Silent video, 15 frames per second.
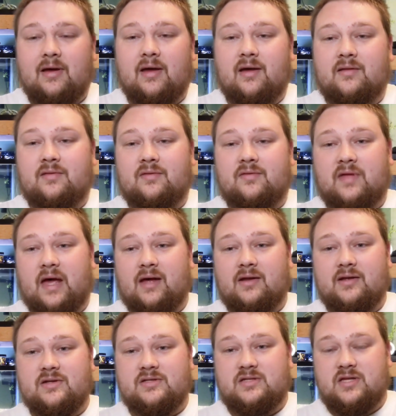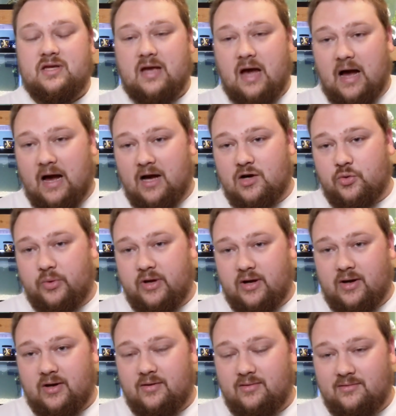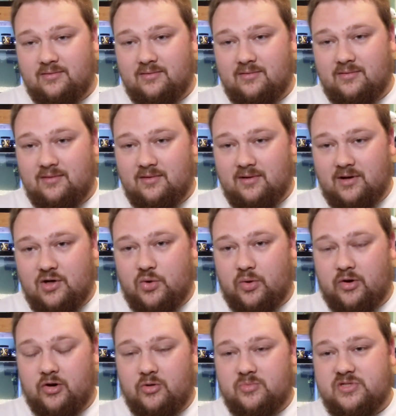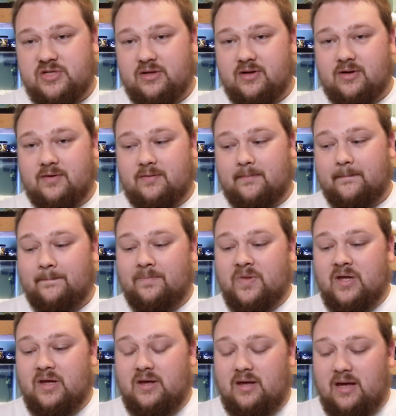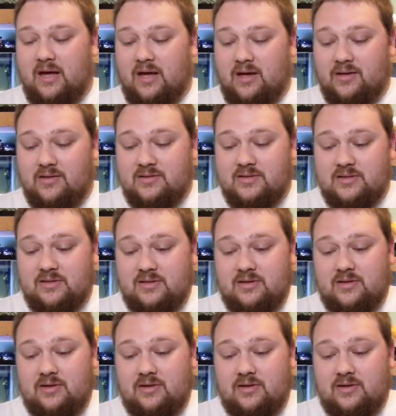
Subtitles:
And that is the Aquion aquarium silicone. And